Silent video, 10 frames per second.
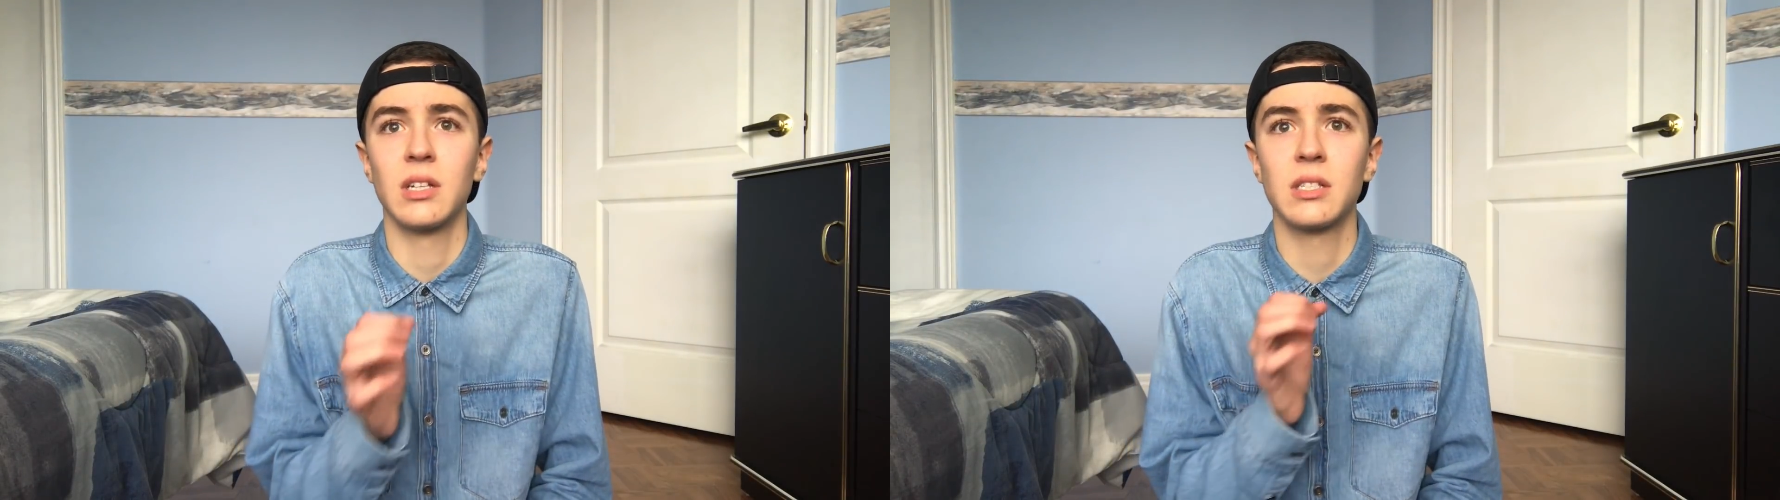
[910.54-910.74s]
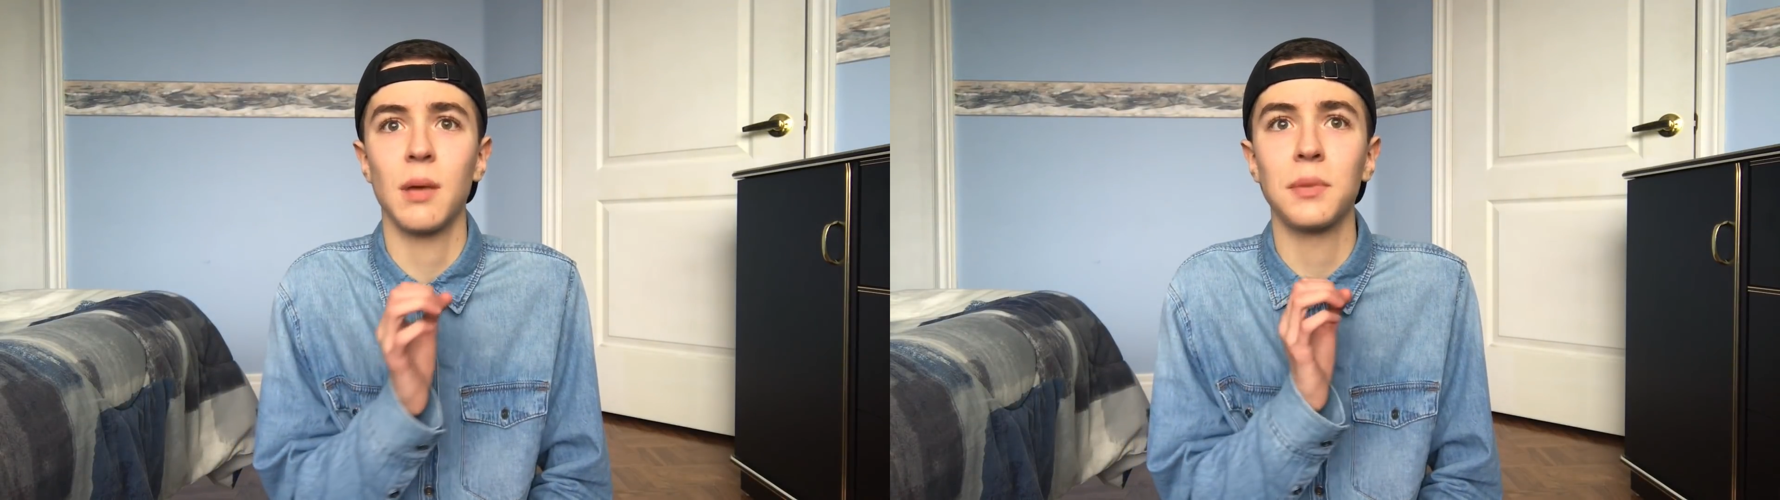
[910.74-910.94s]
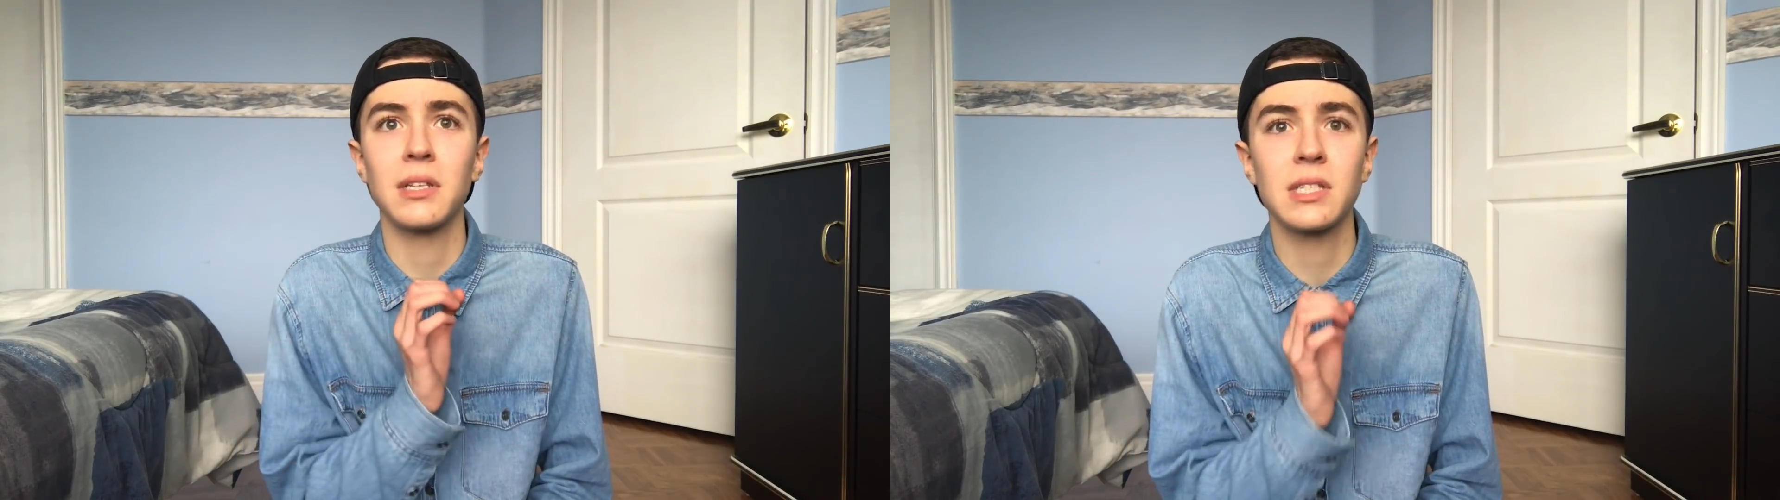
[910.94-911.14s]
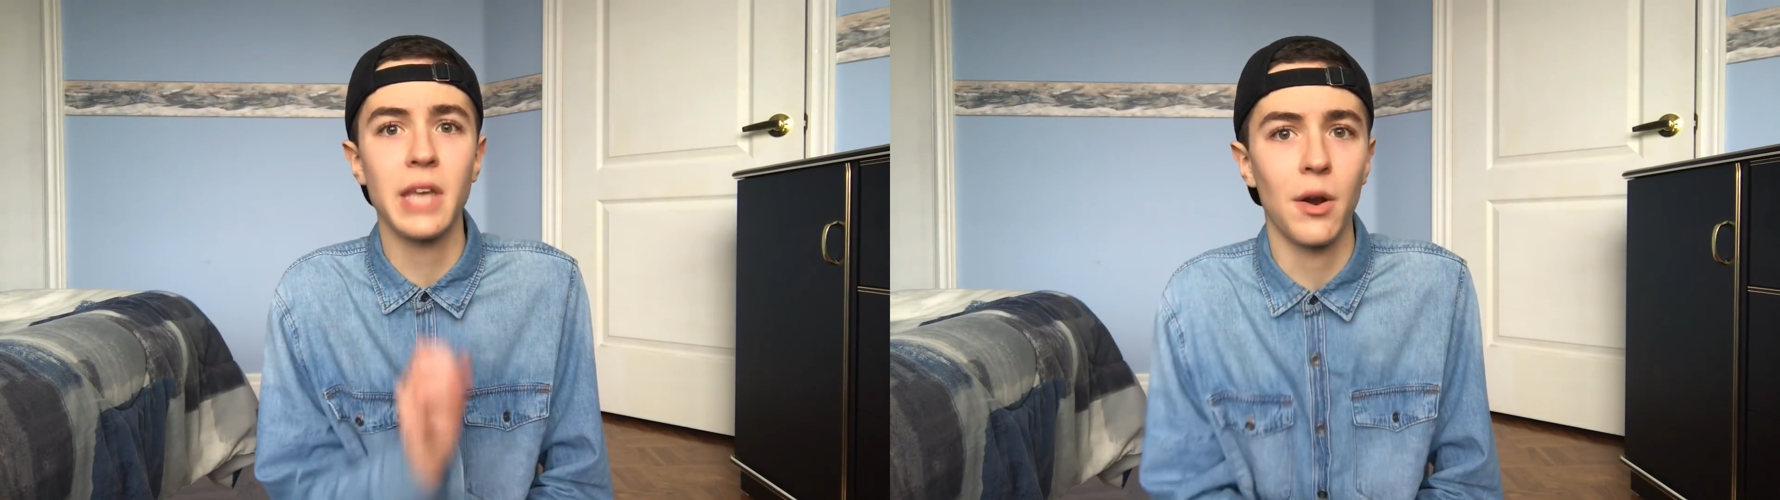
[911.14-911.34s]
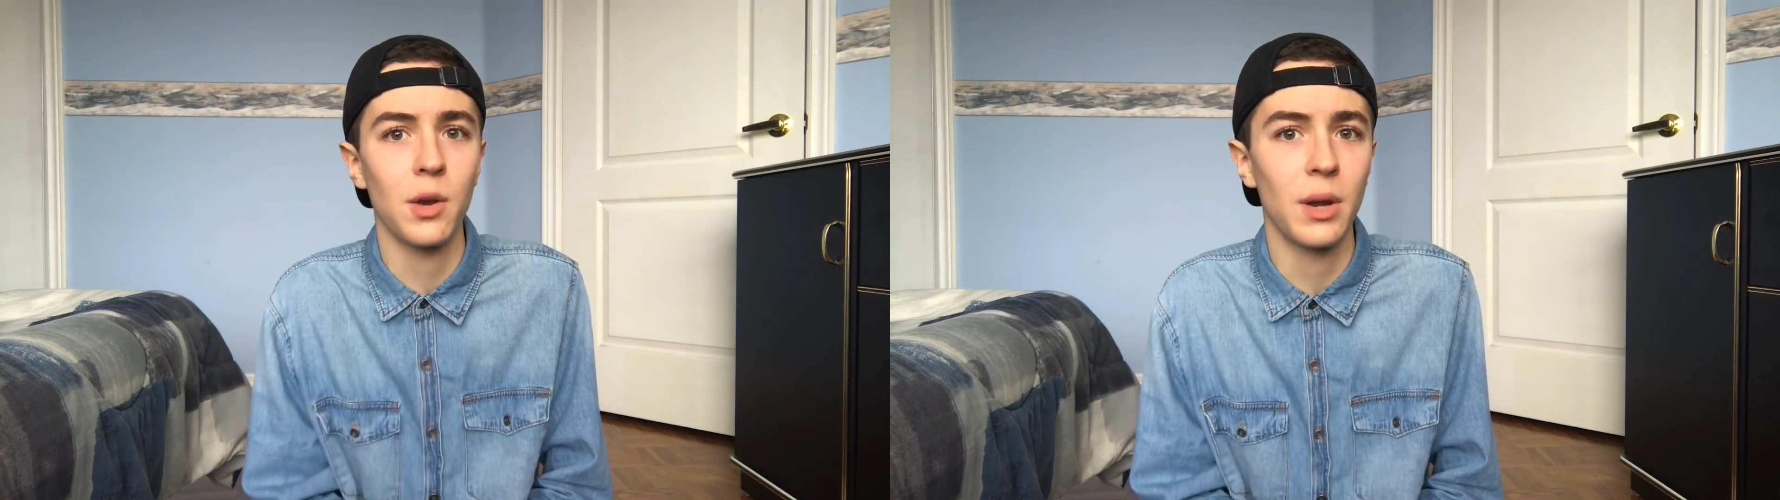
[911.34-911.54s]
something
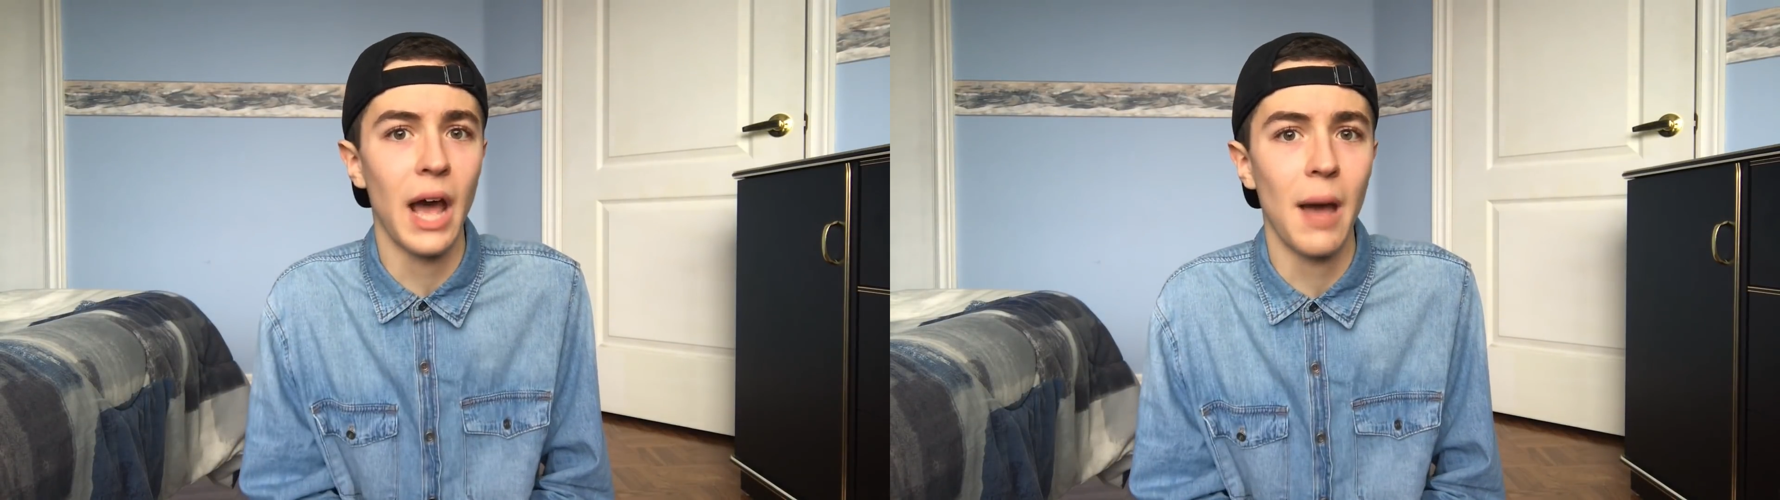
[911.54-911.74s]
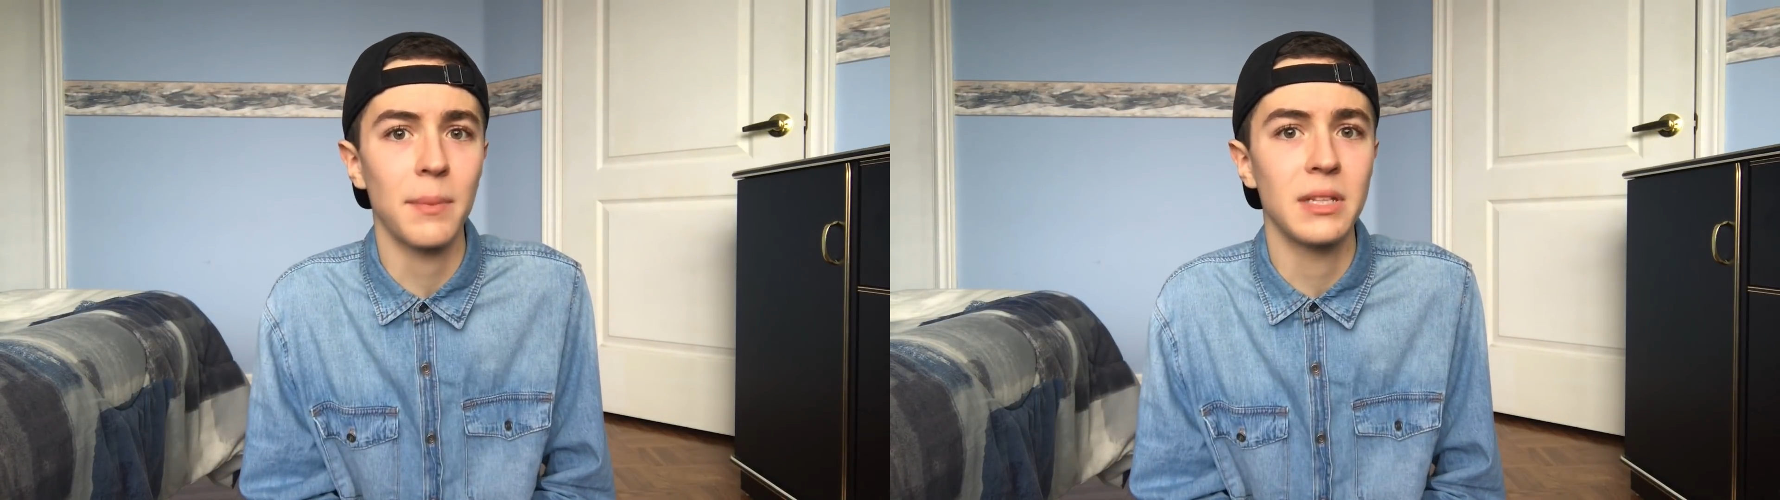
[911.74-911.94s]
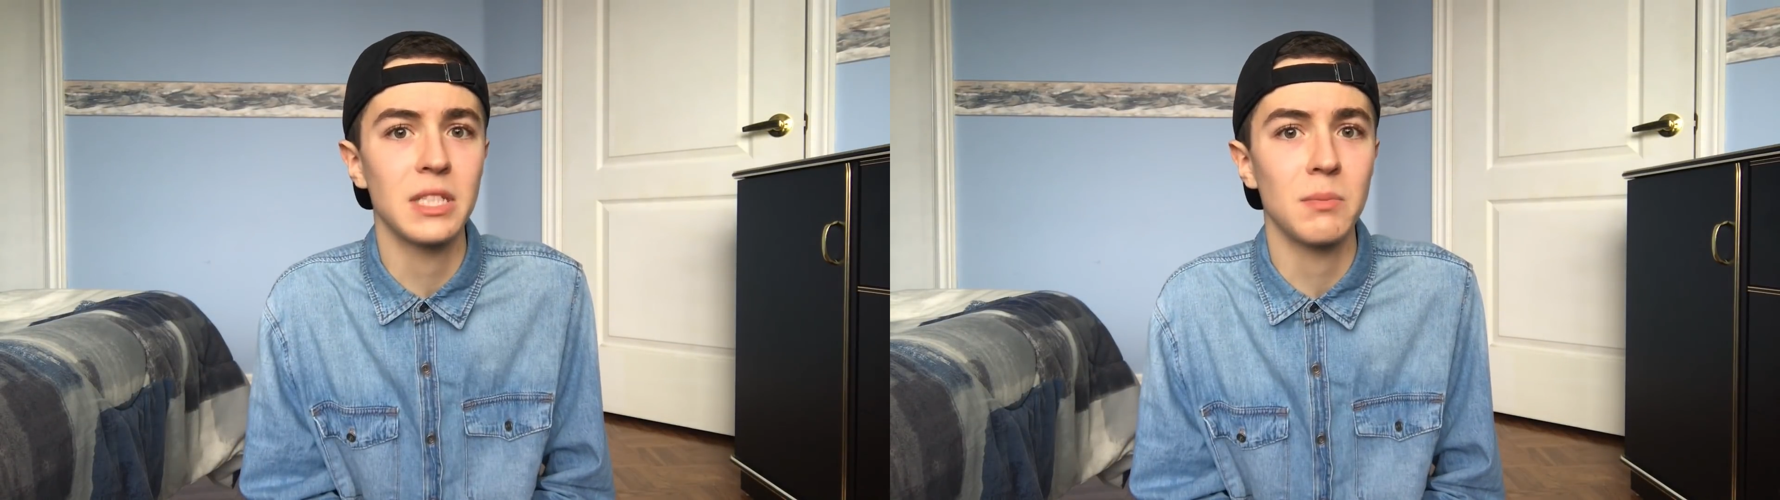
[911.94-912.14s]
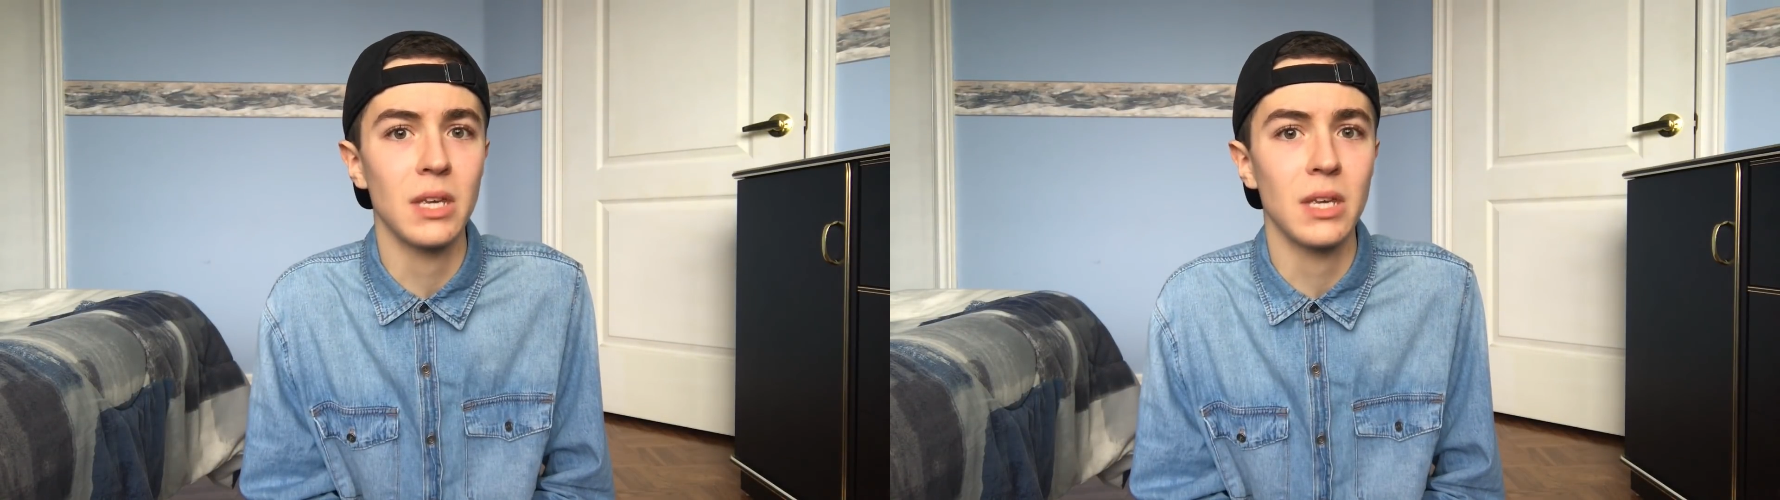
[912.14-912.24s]
scary would happen to